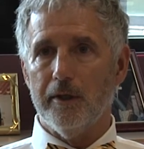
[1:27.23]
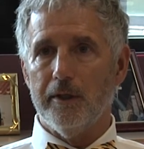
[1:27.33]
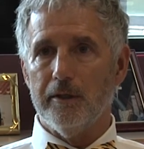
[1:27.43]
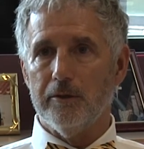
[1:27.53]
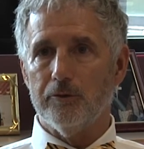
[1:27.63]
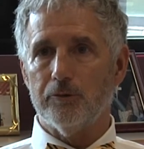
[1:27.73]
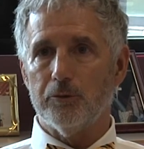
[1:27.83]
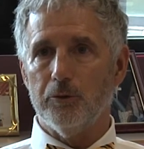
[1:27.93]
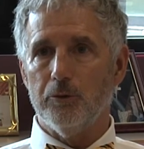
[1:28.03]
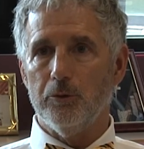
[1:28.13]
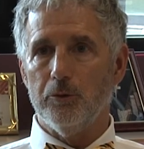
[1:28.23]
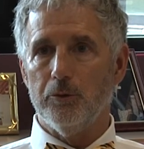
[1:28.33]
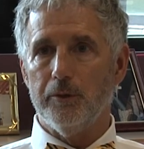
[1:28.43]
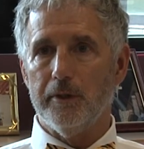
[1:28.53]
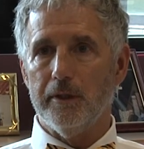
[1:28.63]
is
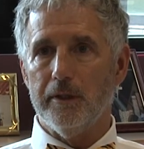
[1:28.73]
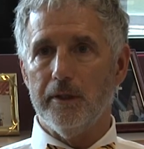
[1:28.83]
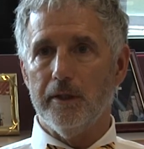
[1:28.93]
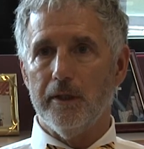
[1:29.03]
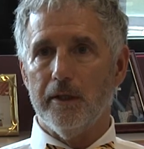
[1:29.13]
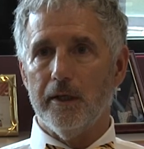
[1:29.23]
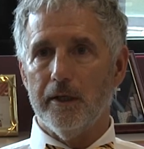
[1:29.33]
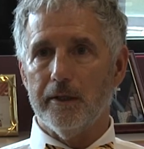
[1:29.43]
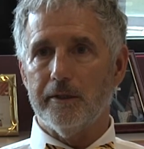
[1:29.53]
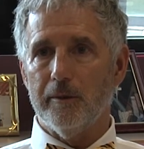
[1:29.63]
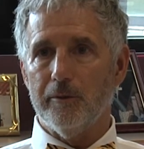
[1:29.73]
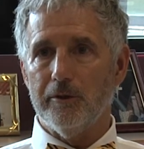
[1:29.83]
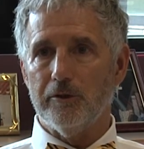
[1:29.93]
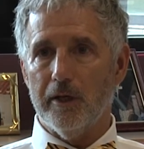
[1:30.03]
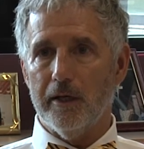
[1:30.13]
through the uh, Timothy
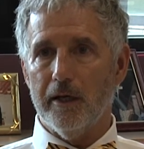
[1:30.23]
J.